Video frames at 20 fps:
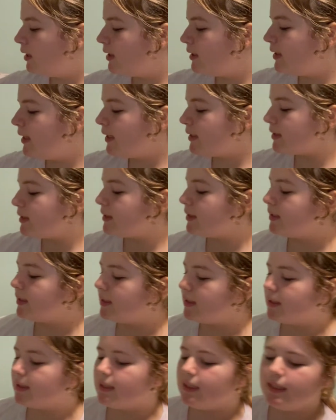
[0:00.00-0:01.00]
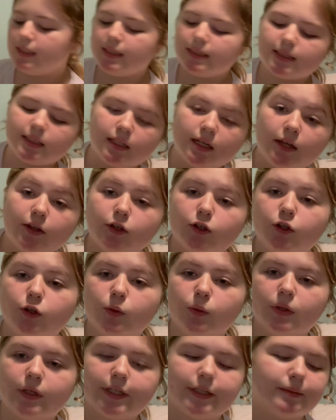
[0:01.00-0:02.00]
Next is another new
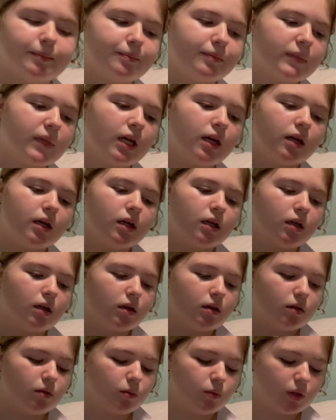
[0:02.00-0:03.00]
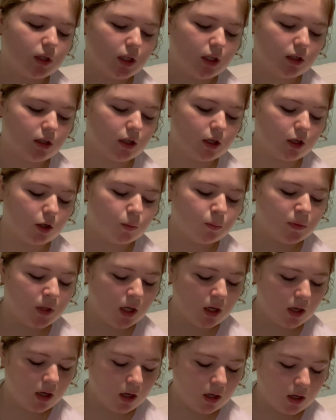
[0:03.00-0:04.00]
one. What do you know?
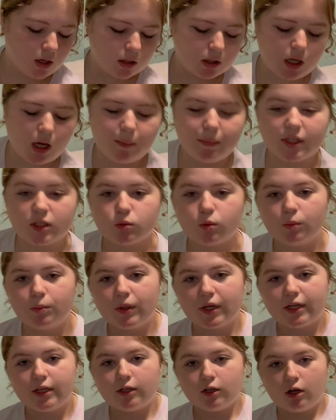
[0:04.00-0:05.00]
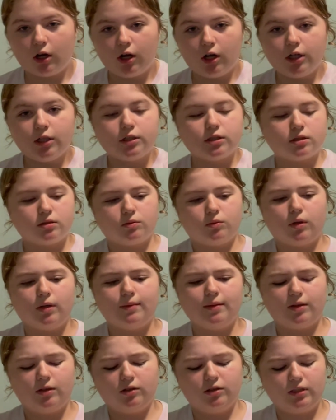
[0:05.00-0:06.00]
Comics Will Break Your Heart. Why am
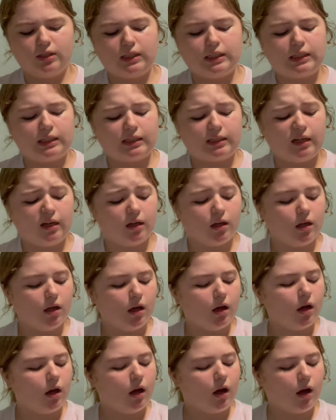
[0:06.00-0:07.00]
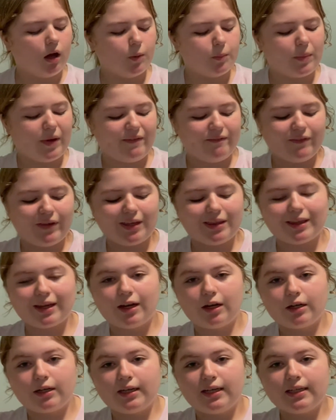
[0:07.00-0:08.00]
I holding it like that? Um, by Faith
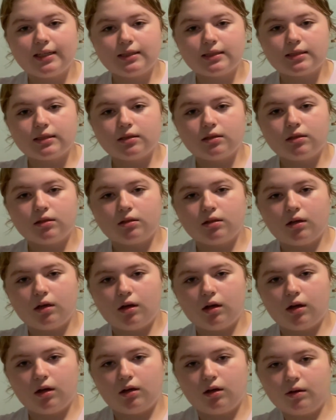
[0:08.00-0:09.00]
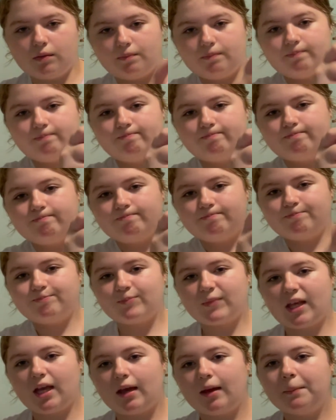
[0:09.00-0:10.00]
Erin Hicks. Um,
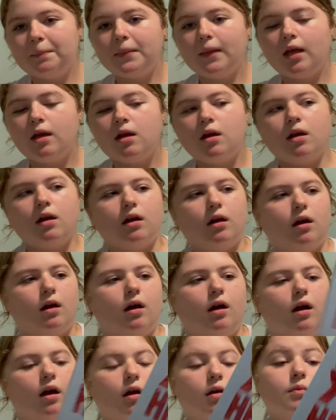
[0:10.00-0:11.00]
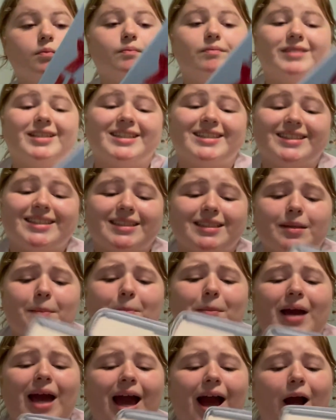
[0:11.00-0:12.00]
okay. Um, it's
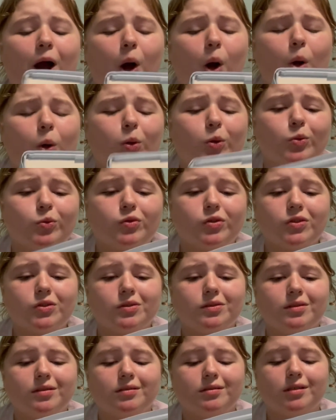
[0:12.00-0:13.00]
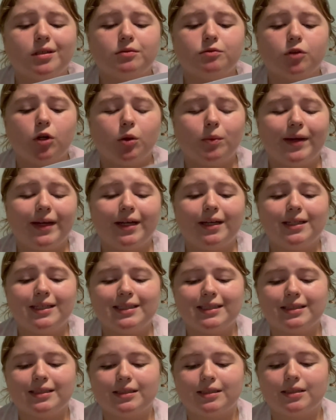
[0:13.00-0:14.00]
about a
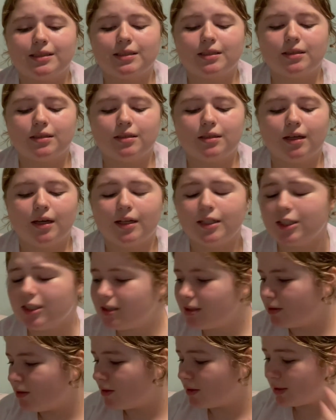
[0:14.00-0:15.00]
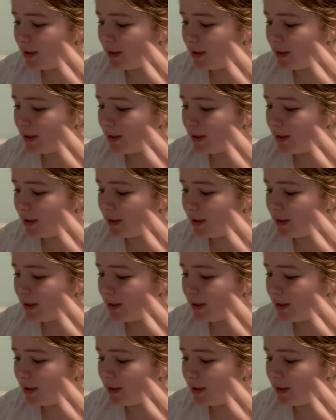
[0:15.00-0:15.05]
romance I just noticed